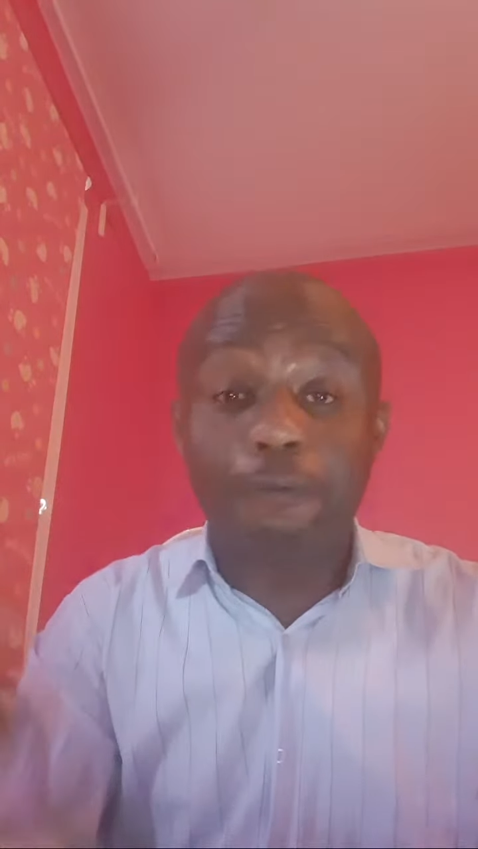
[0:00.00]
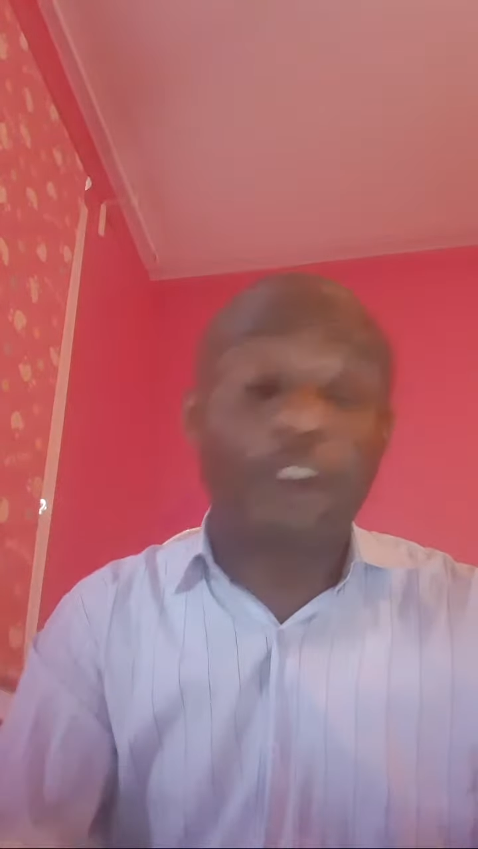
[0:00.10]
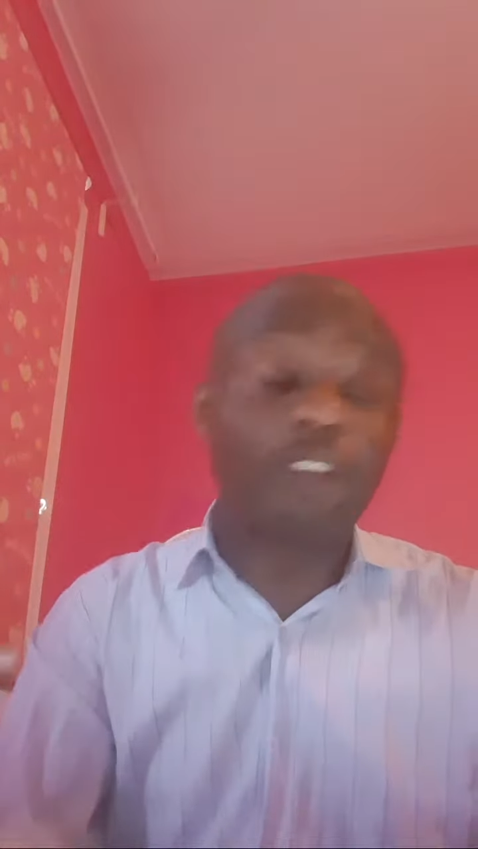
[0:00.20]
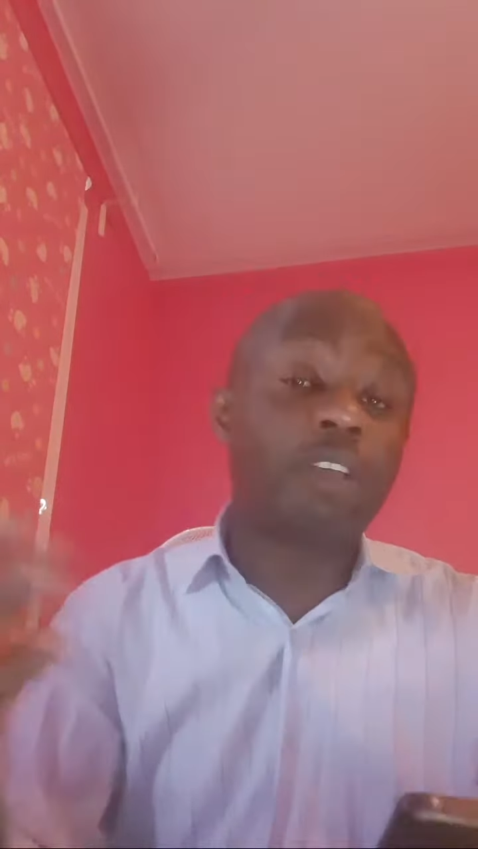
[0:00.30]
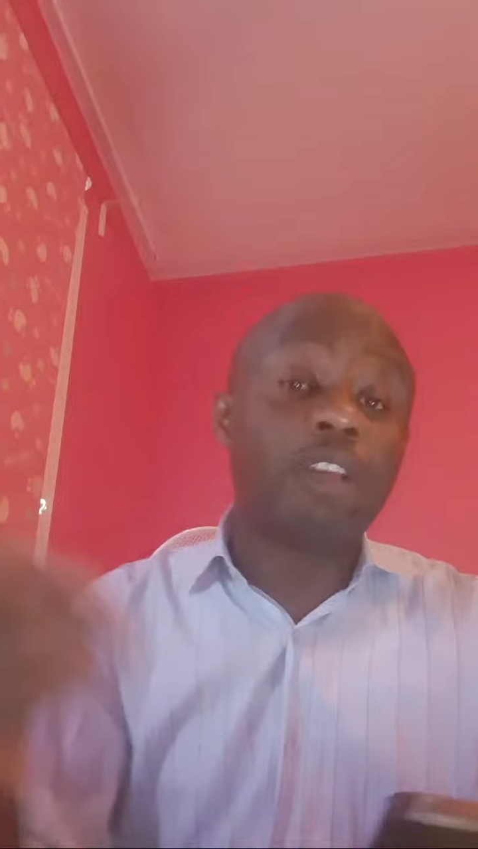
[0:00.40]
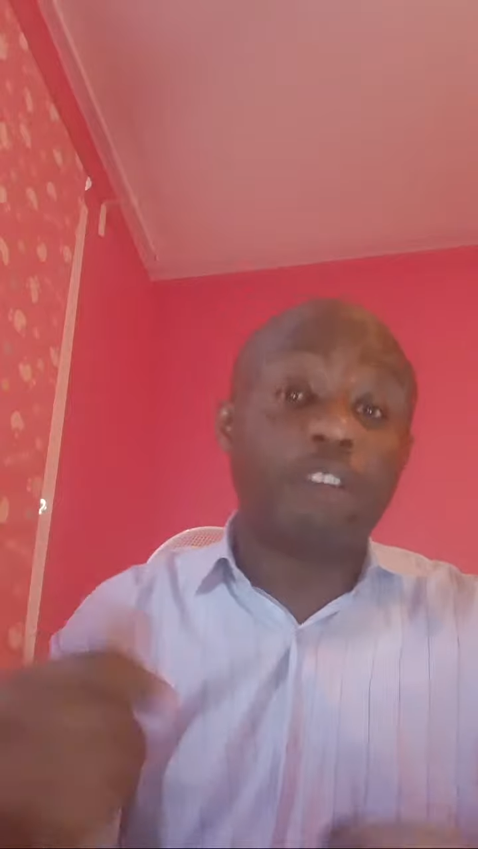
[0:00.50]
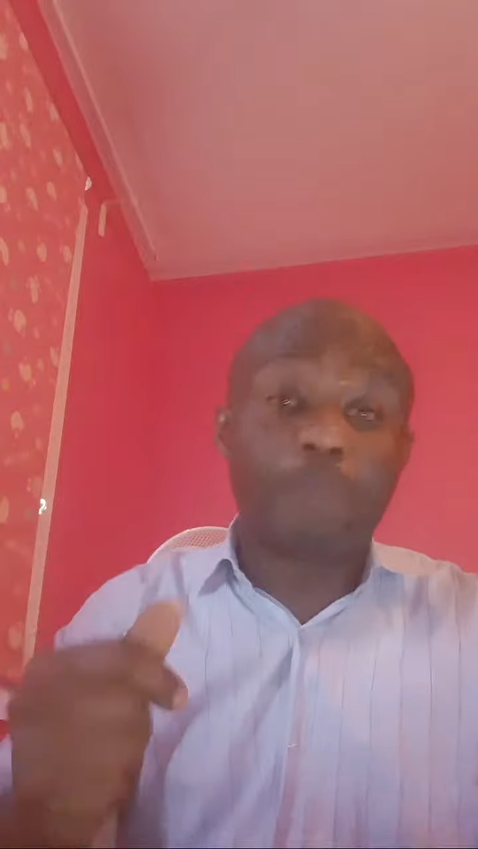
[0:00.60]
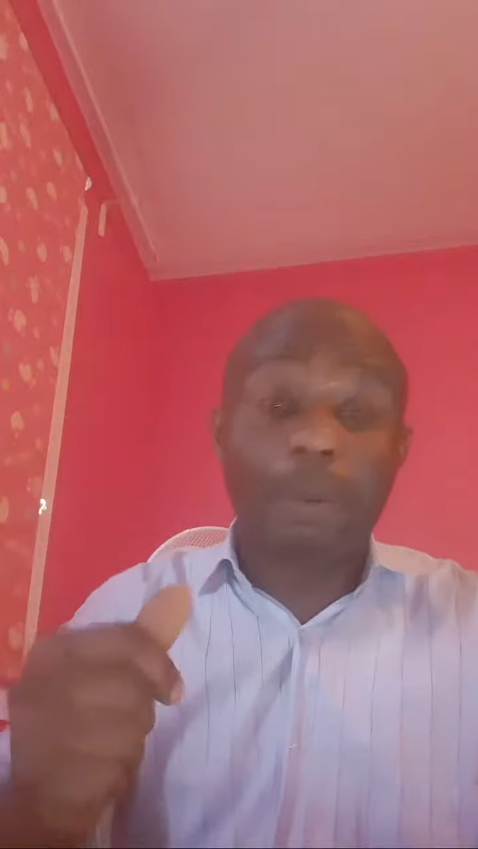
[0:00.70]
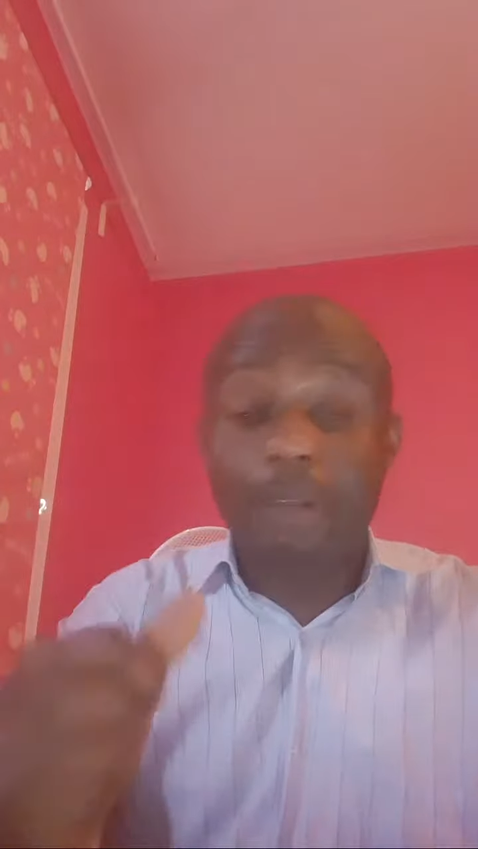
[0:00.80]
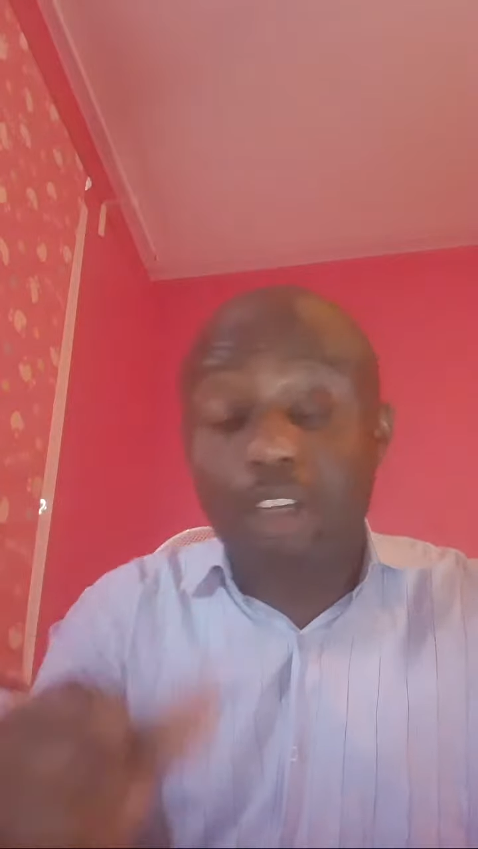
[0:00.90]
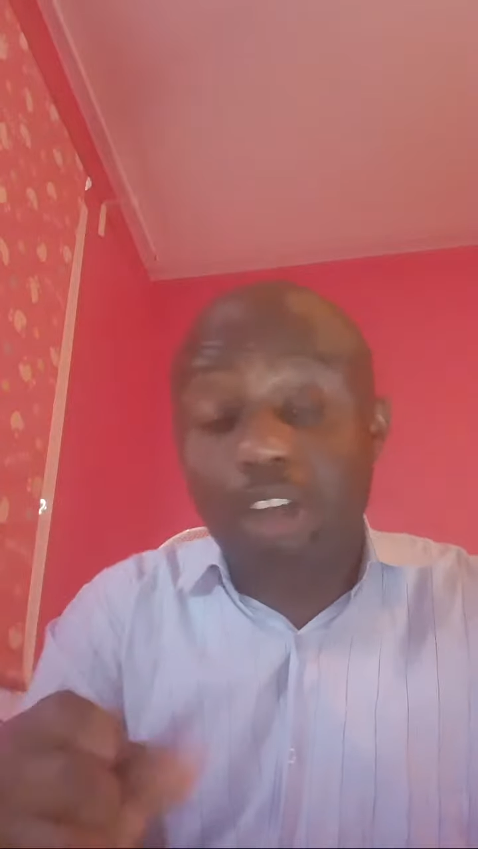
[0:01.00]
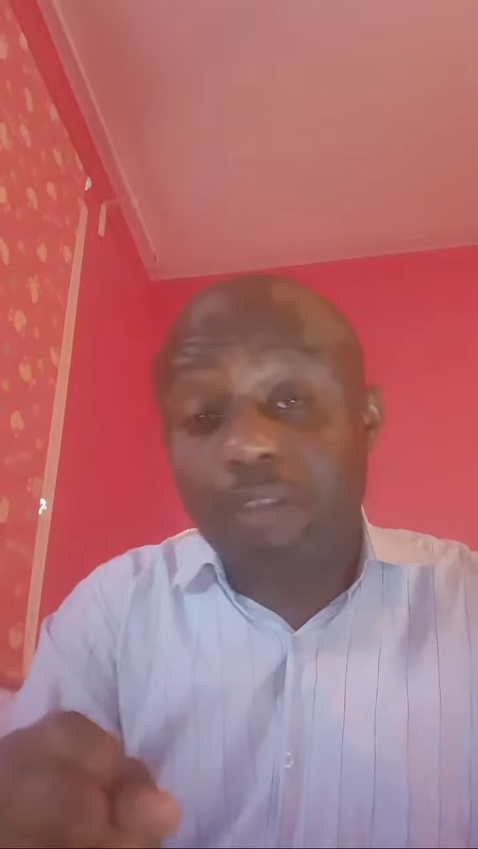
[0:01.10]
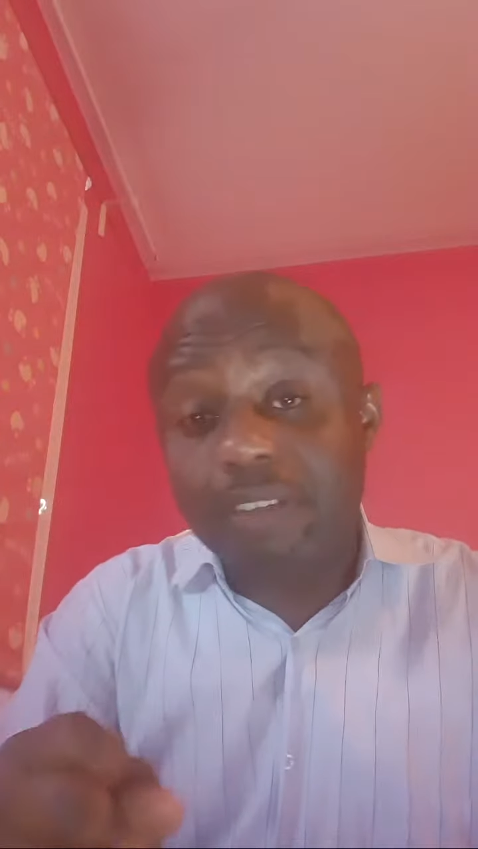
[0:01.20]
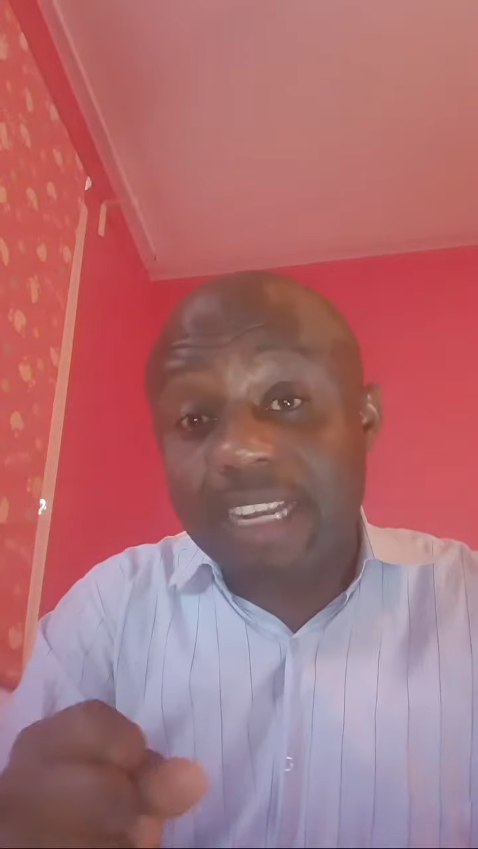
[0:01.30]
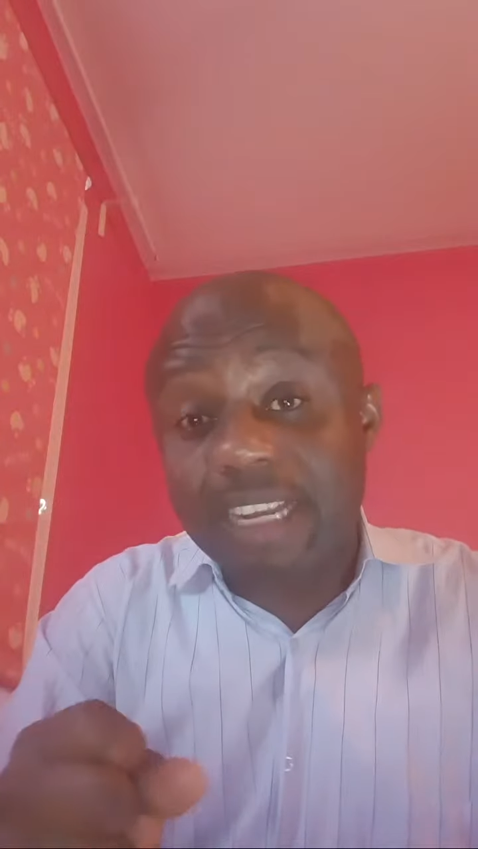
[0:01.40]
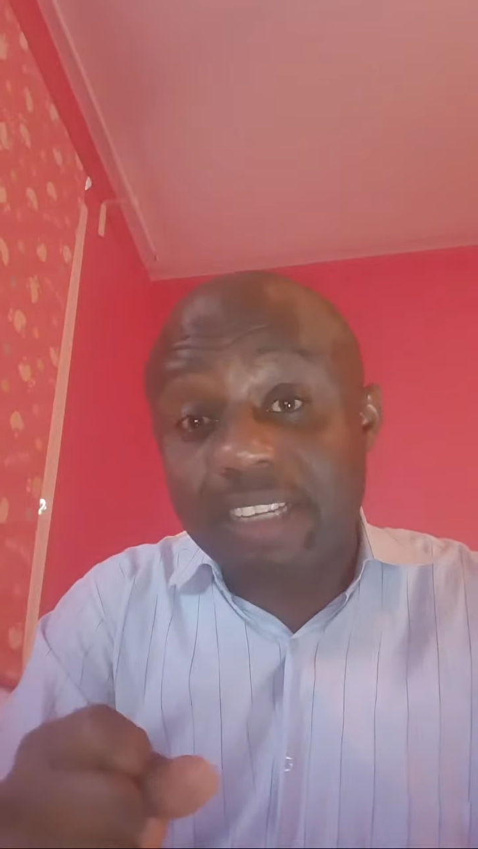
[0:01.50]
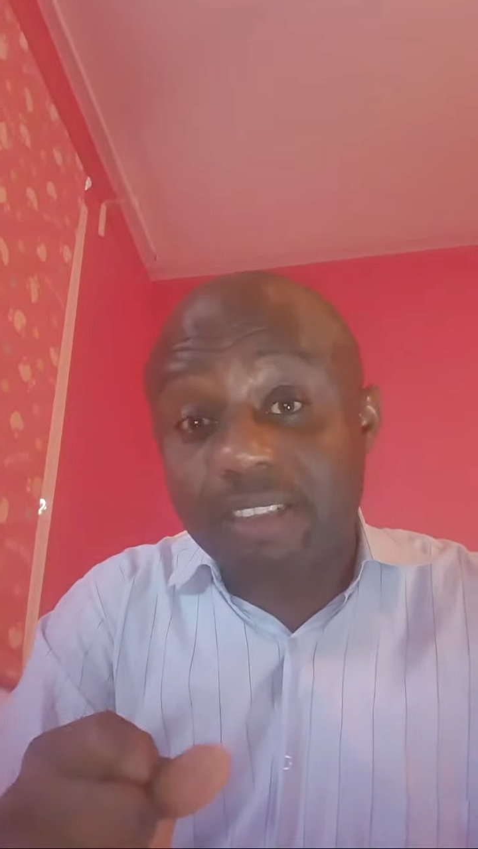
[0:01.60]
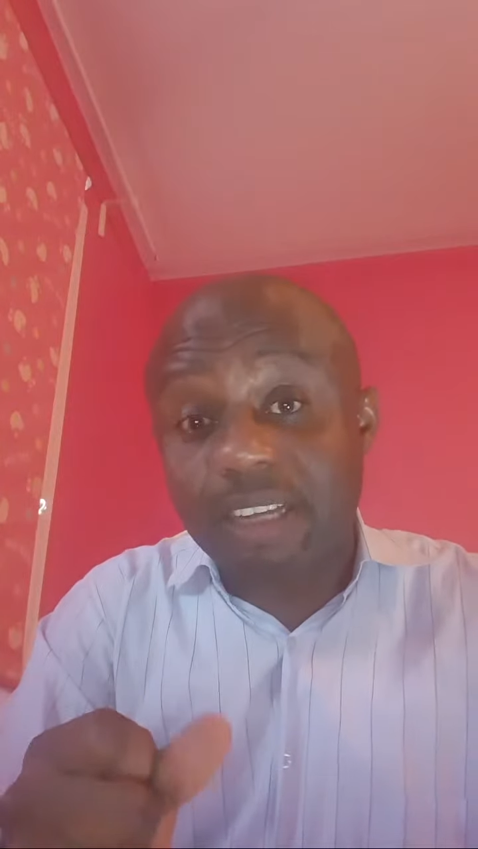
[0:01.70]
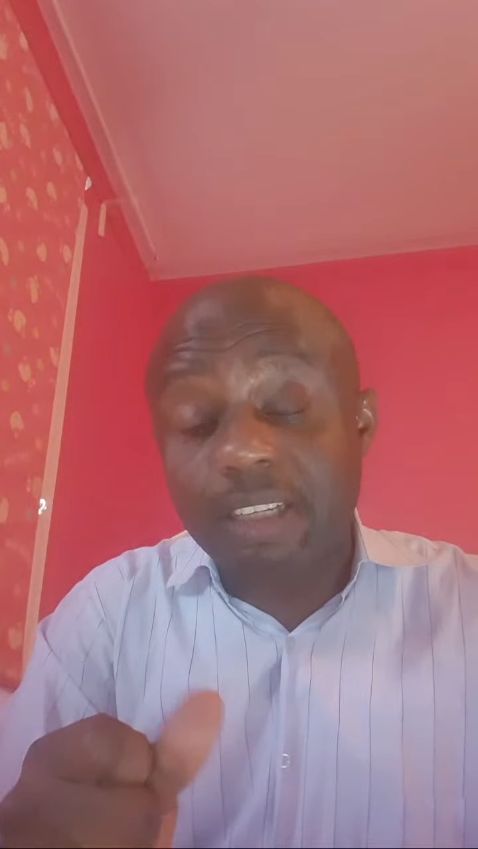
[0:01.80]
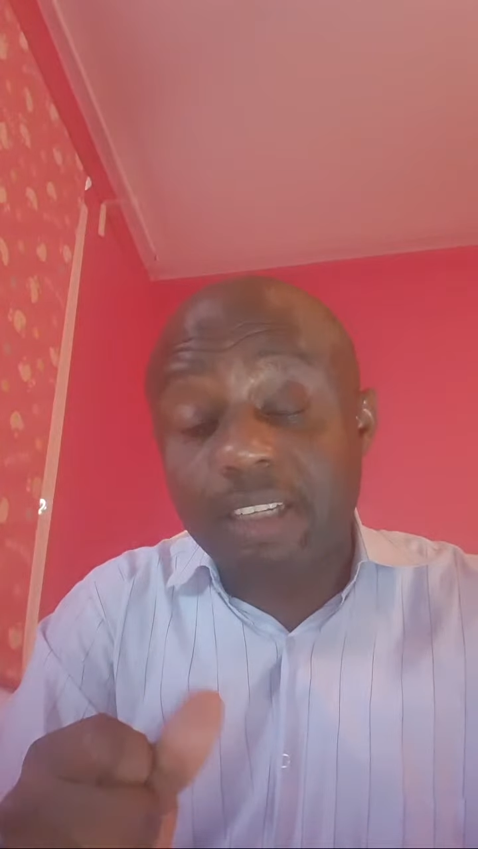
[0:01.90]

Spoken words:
fourth republic of the Nigerian